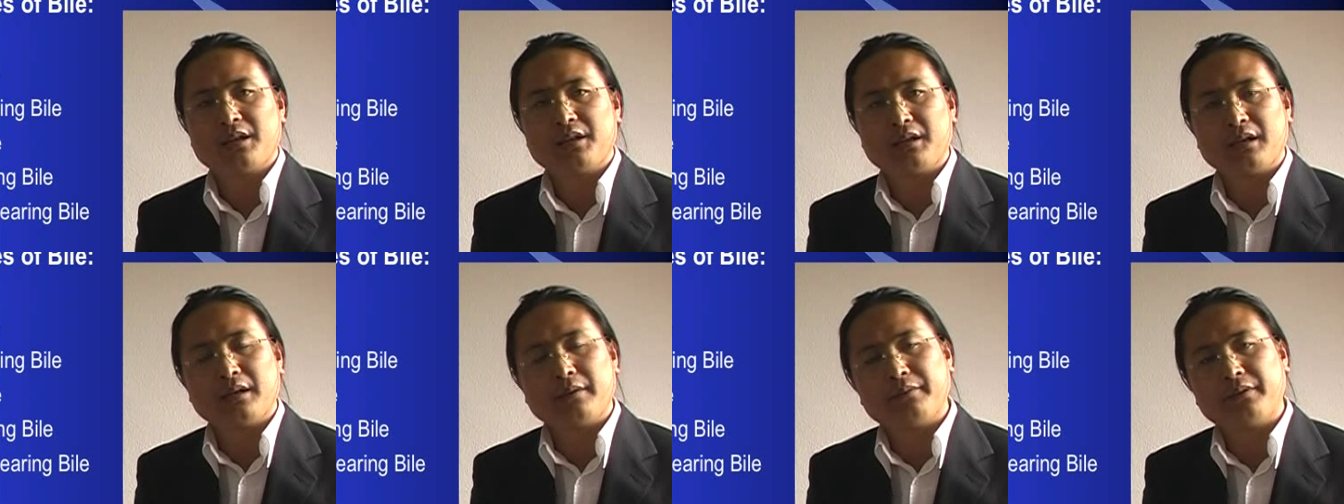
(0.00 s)

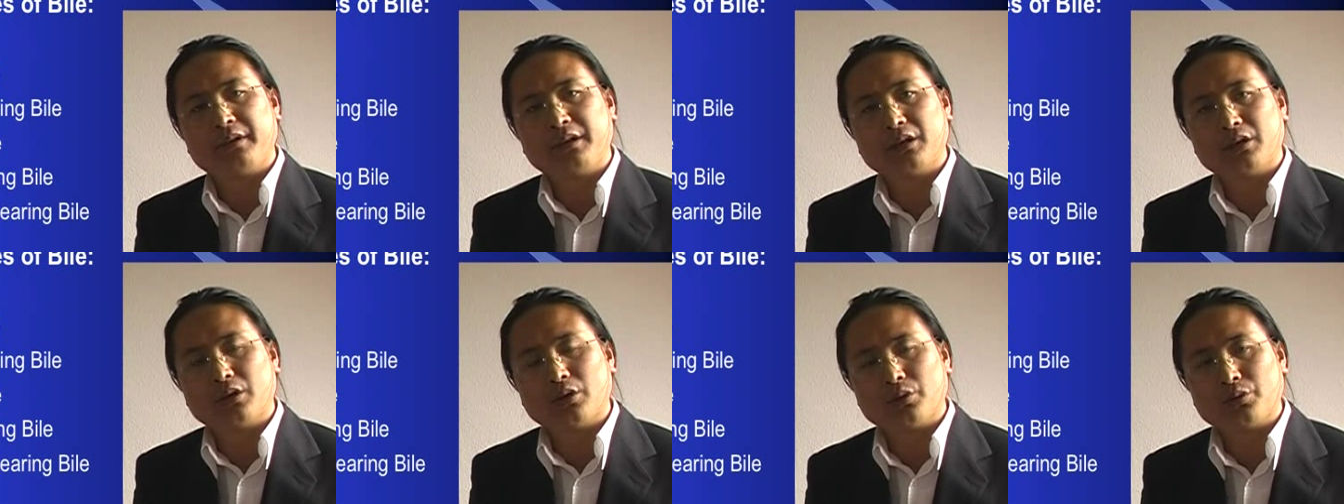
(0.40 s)
They have
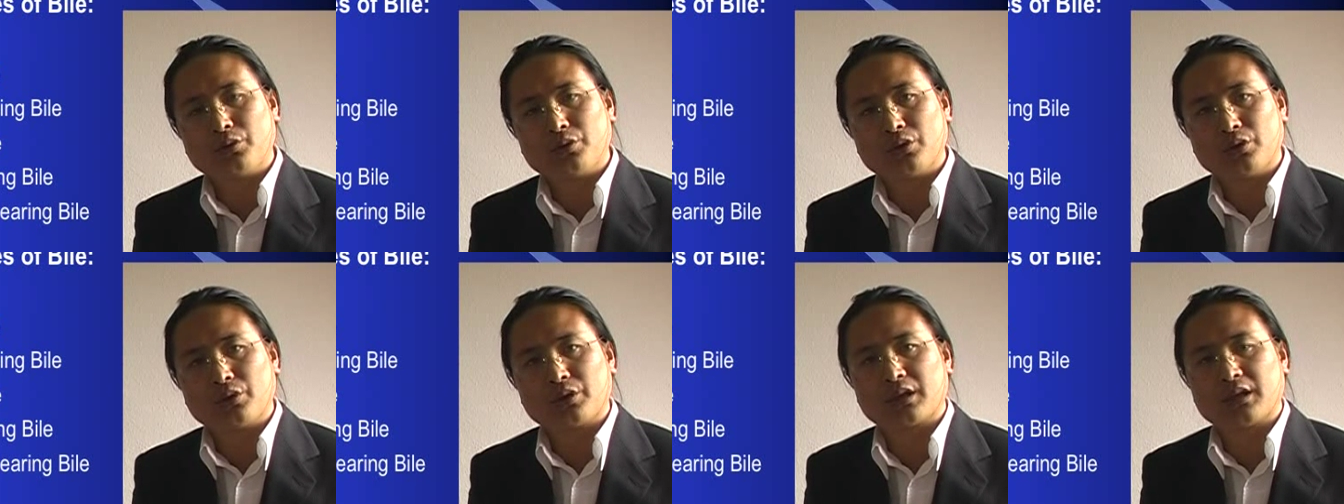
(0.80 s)
their
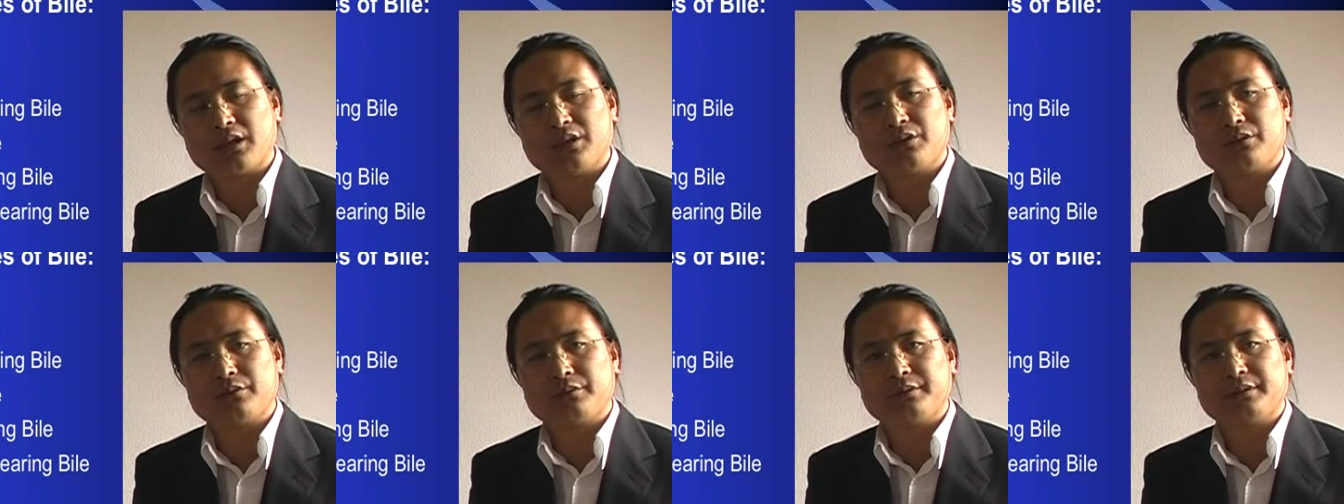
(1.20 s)
own
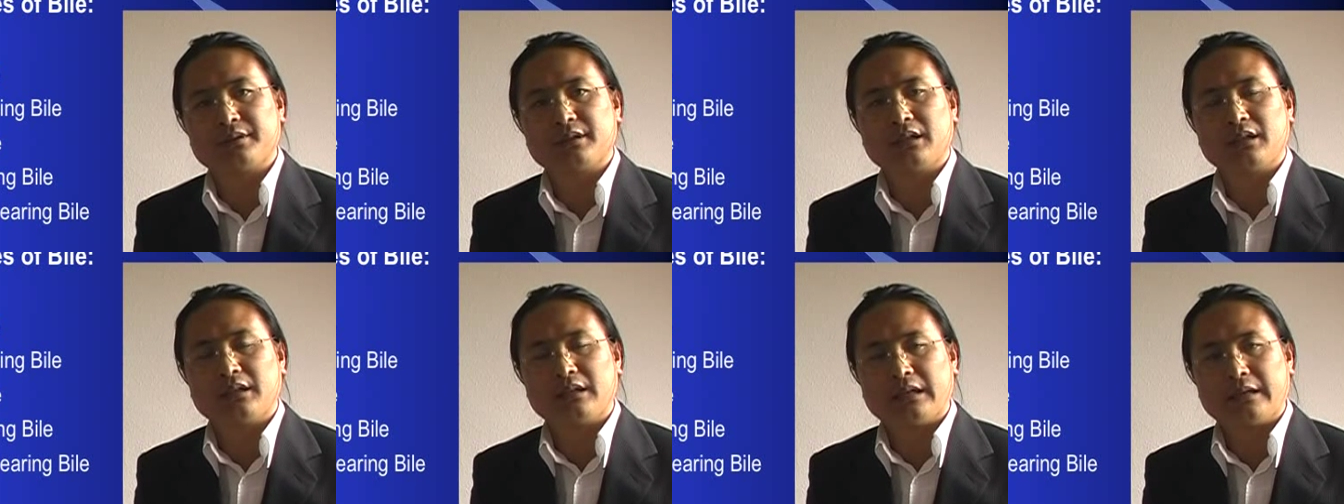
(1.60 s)
locations
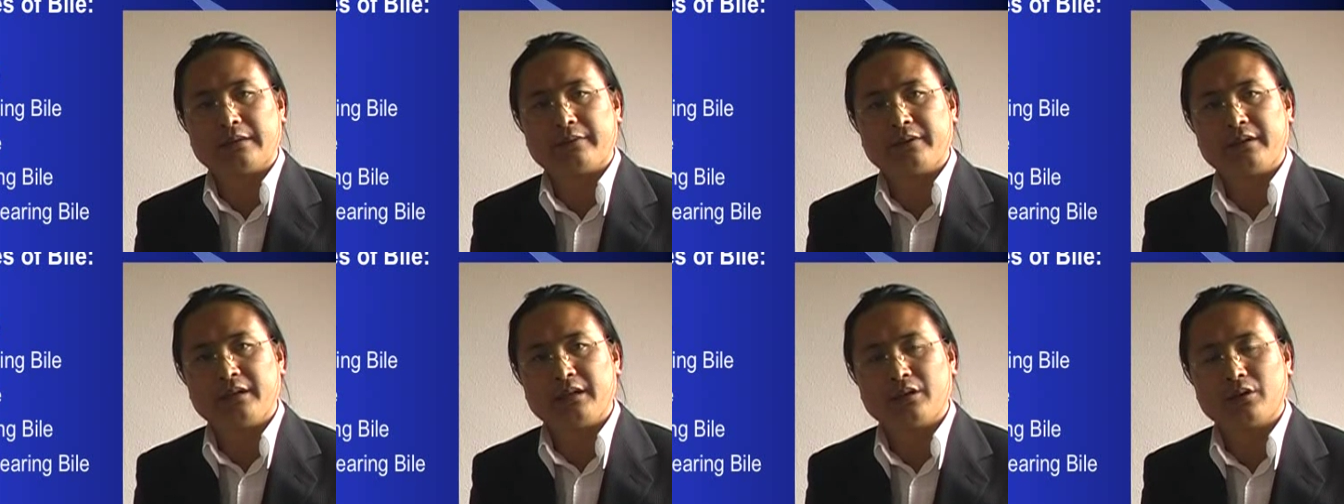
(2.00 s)
and they
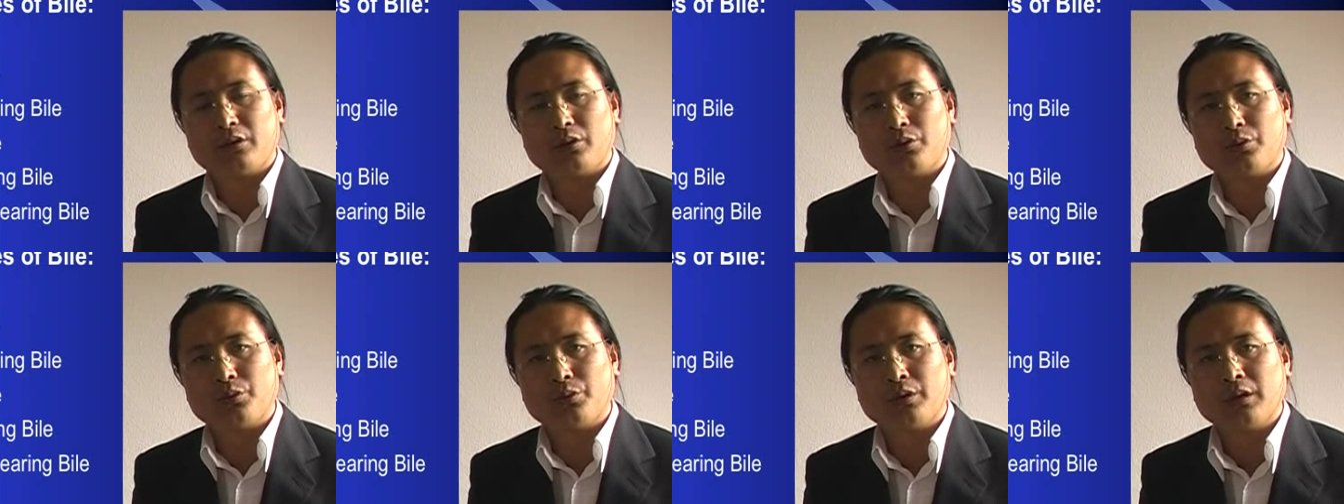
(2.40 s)
have their
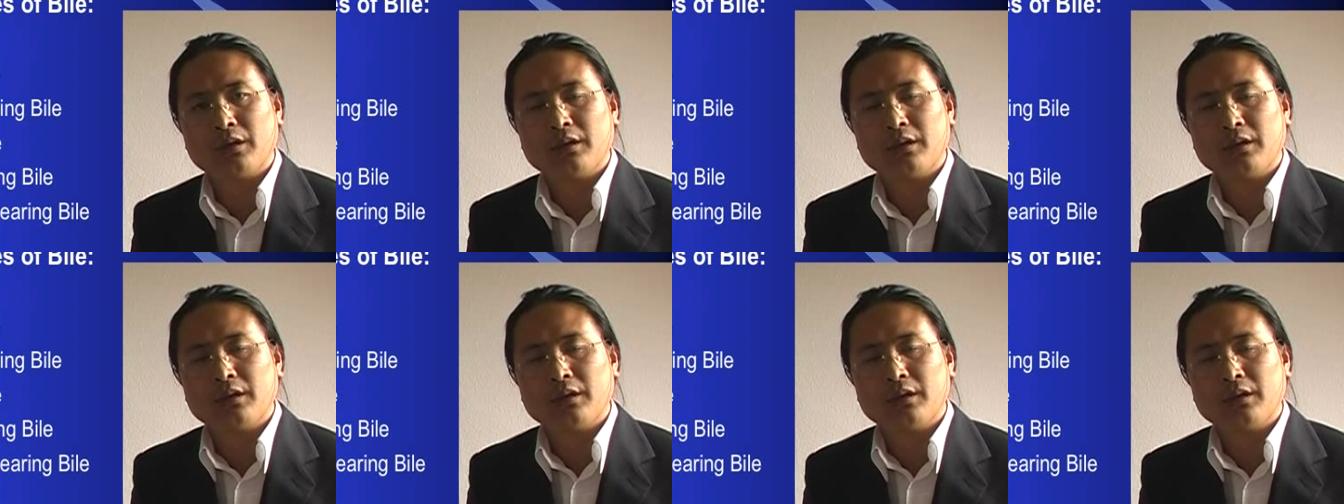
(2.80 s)
own